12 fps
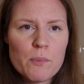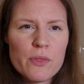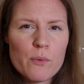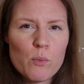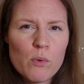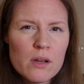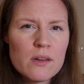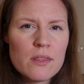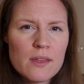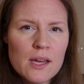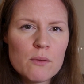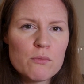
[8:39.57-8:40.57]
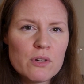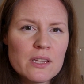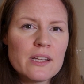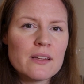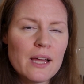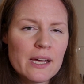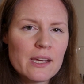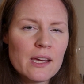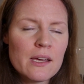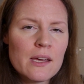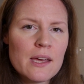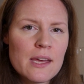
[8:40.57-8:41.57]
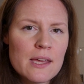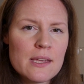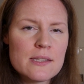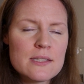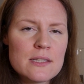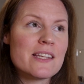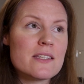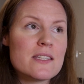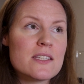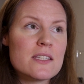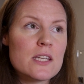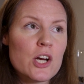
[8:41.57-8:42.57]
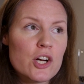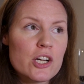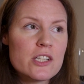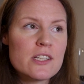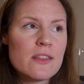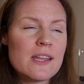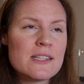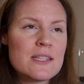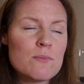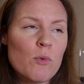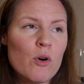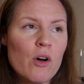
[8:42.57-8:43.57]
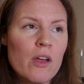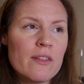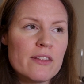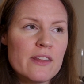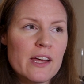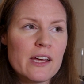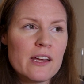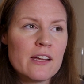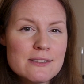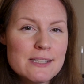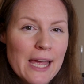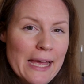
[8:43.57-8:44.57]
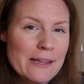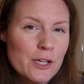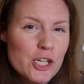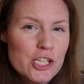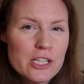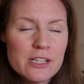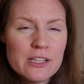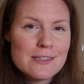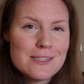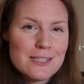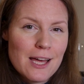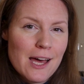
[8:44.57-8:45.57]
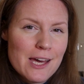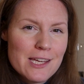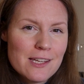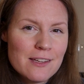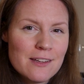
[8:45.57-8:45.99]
but the one thing I'm really lacking is a skirt that's more on the tailored side,